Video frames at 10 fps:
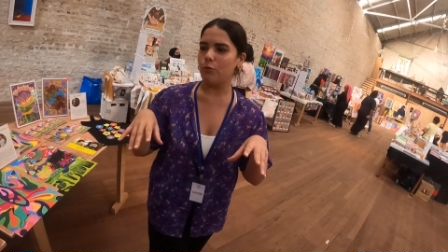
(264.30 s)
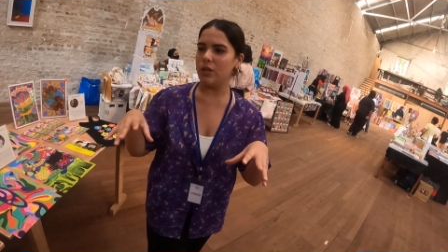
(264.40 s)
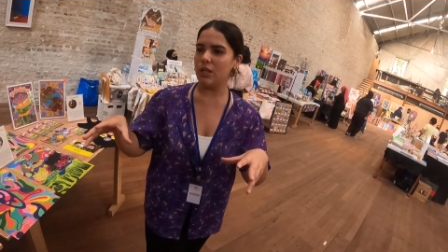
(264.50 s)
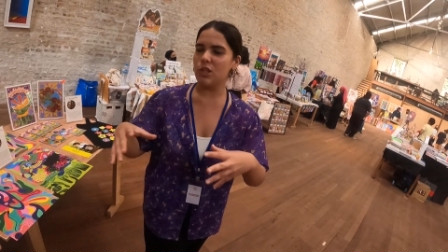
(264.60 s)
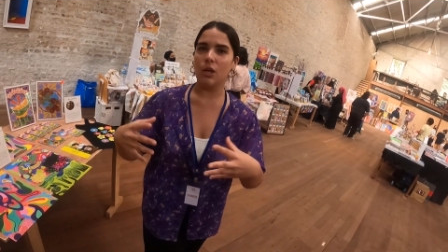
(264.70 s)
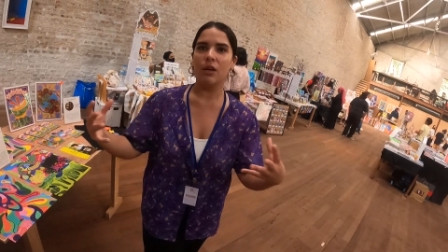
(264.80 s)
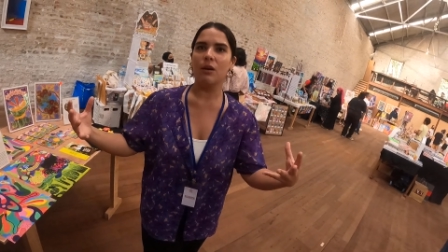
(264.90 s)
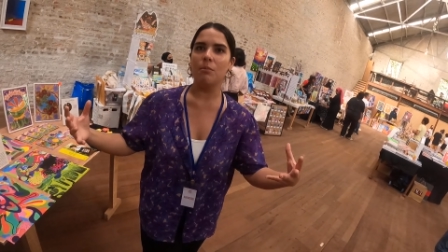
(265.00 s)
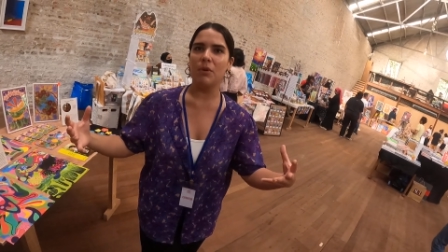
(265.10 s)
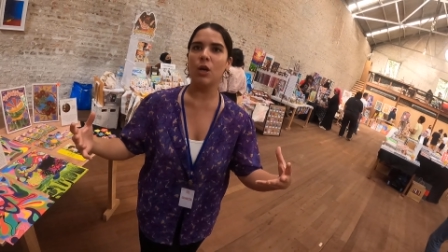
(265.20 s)
reach
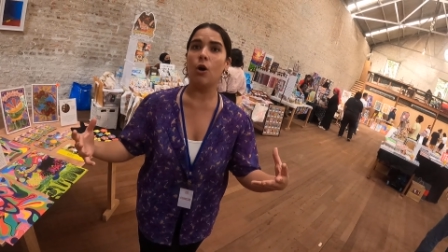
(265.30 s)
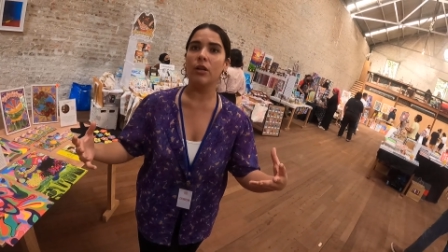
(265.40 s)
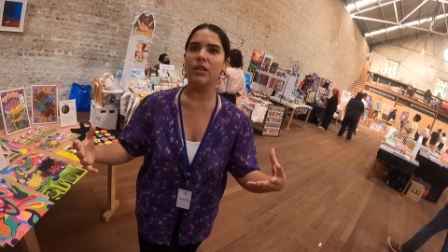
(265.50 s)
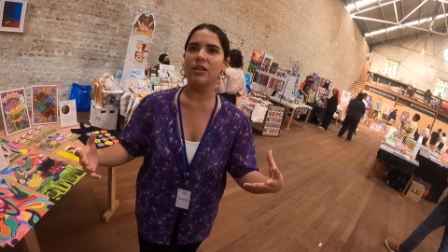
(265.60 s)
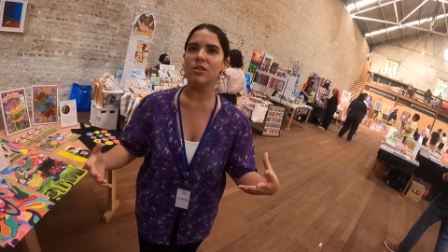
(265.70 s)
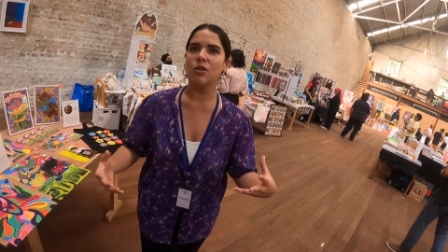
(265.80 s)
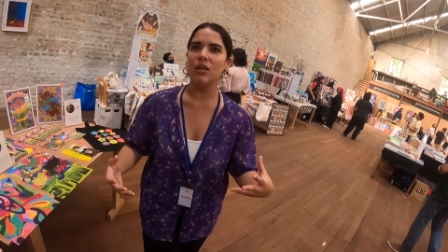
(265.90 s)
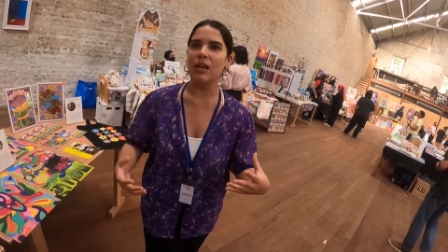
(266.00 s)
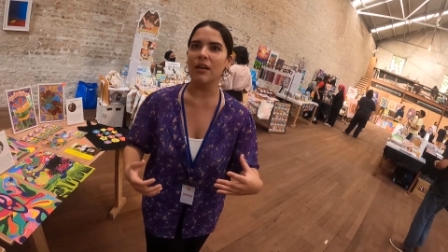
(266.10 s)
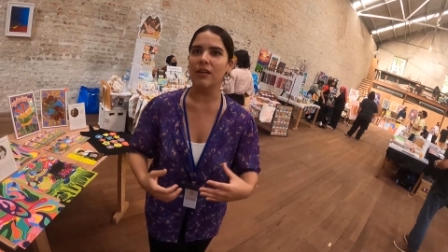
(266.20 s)
a big audience
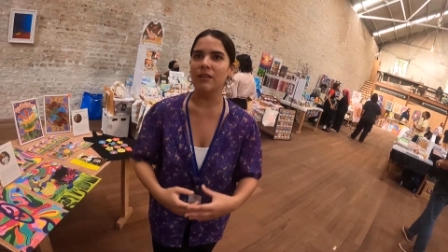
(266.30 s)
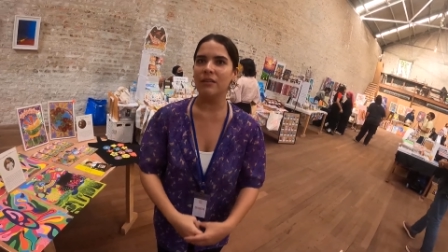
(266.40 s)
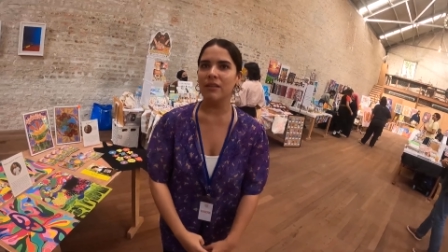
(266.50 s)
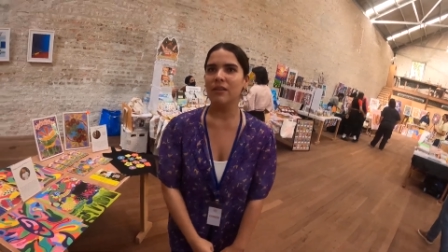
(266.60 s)
online.